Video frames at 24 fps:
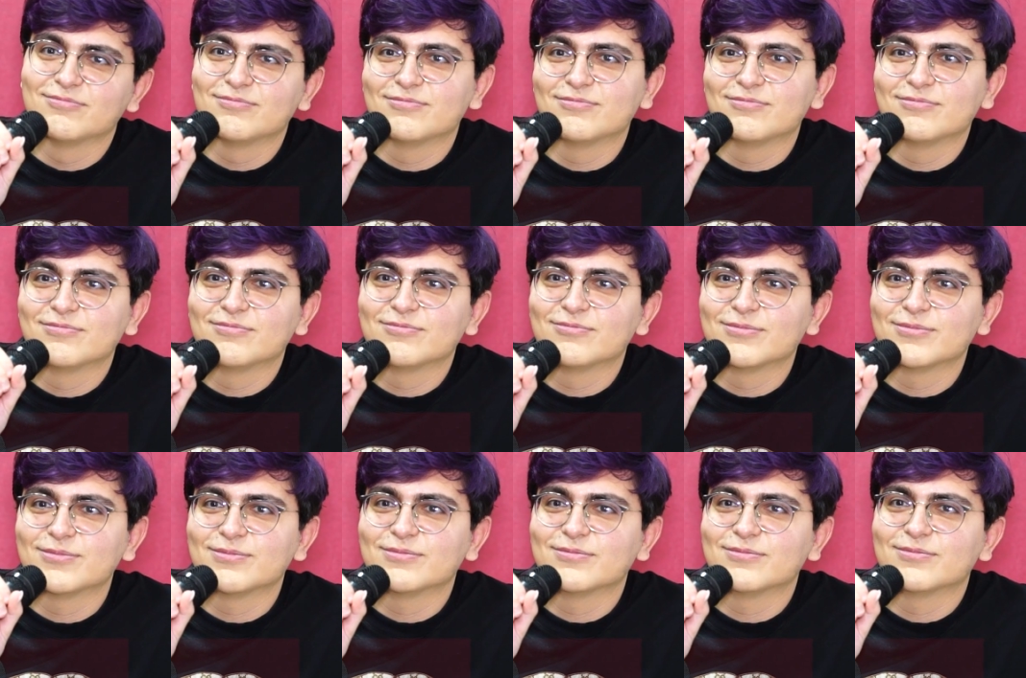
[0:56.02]

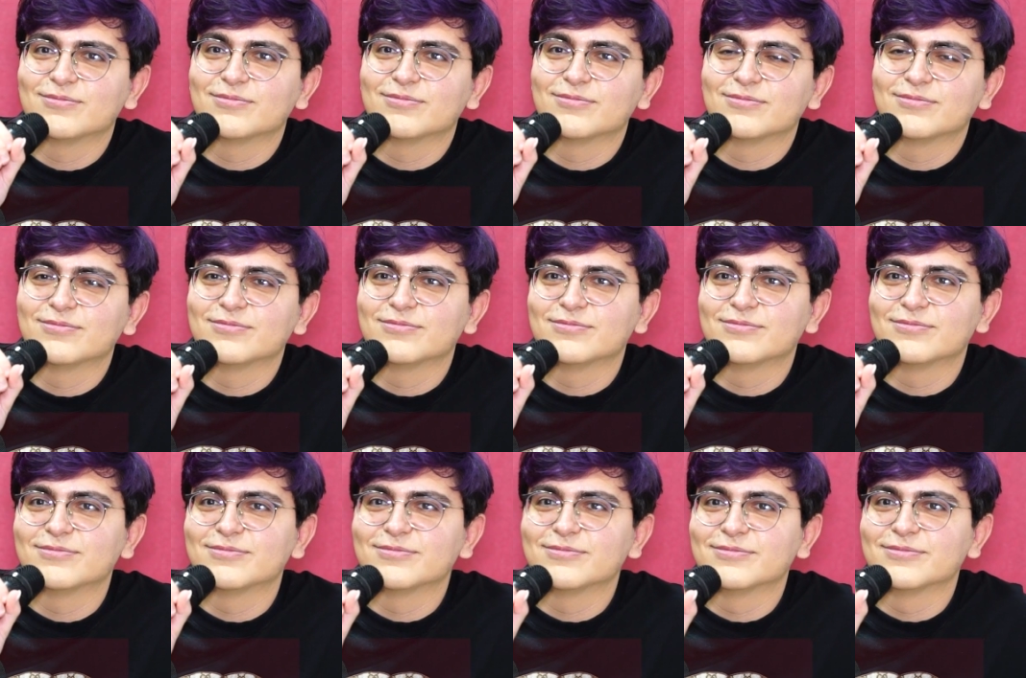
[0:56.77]
Okay. And what
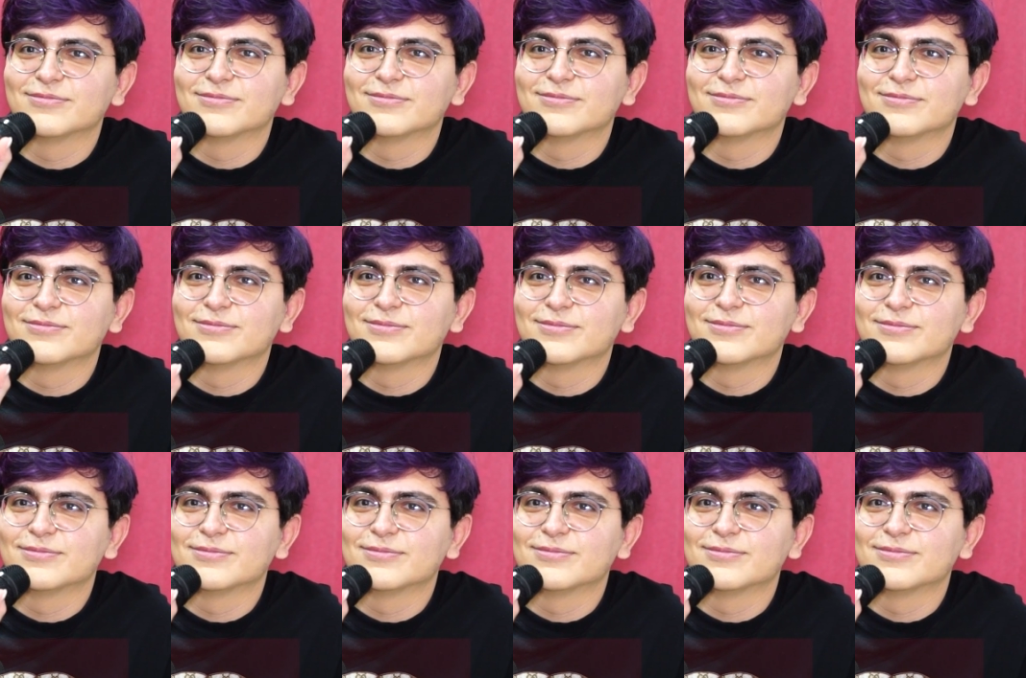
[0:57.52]
was your age?